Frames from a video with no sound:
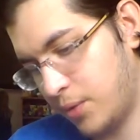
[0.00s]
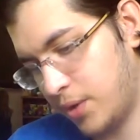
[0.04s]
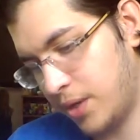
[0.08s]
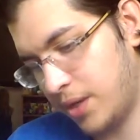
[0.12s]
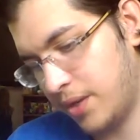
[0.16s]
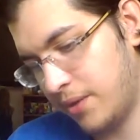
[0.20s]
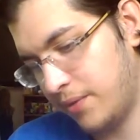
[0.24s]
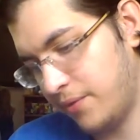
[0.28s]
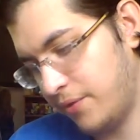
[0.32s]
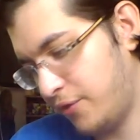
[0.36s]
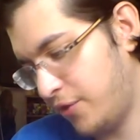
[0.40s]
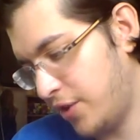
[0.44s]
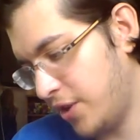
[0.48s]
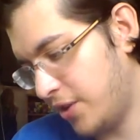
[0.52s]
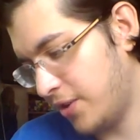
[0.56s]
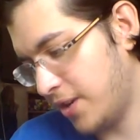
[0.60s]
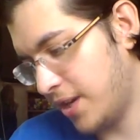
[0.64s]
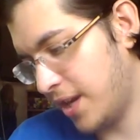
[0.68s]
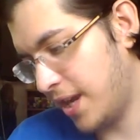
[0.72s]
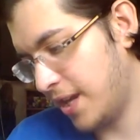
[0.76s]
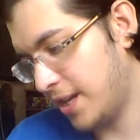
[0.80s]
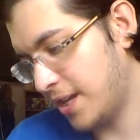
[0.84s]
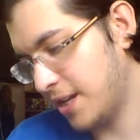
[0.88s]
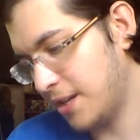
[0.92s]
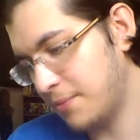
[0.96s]

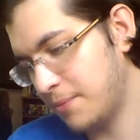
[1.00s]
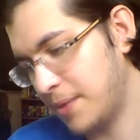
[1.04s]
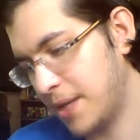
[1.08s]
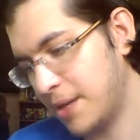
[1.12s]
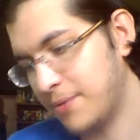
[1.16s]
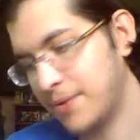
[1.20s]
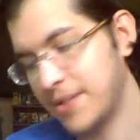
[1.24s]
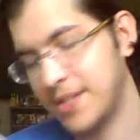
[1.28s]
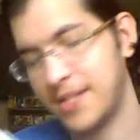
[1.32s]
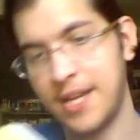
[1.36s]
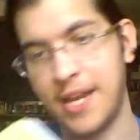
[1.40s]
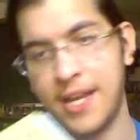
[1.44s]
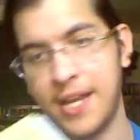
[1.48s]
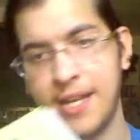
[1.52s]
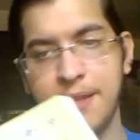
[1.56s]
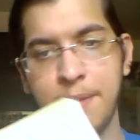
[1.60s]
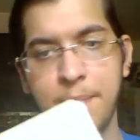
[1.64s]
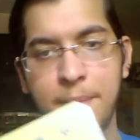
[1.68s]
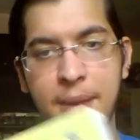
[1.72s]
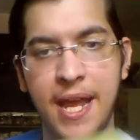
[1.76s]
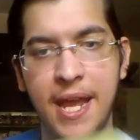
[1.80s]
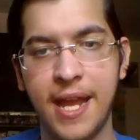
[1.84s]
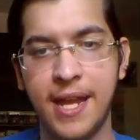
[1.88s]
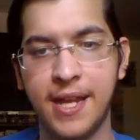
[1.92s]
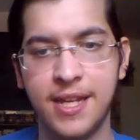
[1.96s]
infuriated me was in the
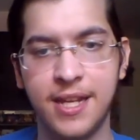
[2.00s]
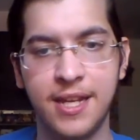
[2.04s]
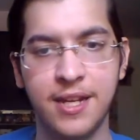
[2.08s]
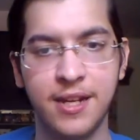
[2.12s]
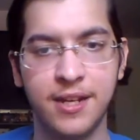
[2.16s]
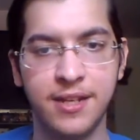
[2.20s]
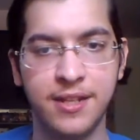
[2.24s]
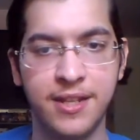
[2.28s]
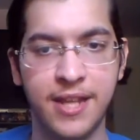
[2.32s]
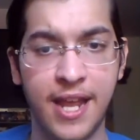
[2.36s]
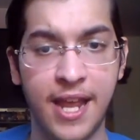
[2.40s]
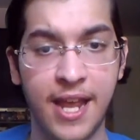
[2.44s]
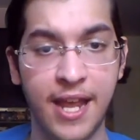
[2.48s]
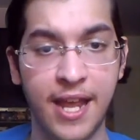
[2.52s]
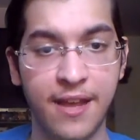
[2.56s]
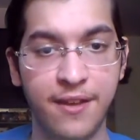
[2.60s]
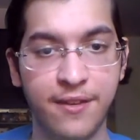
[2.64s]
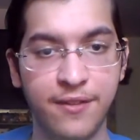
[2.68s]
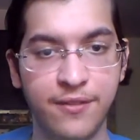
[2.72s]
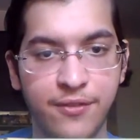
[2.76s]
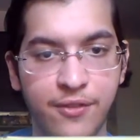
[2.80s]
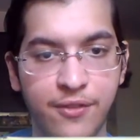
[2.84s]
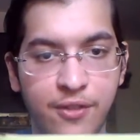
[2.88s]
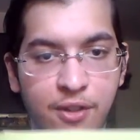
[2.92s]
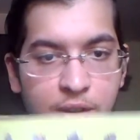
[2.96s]
back here they
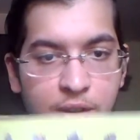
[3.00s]
have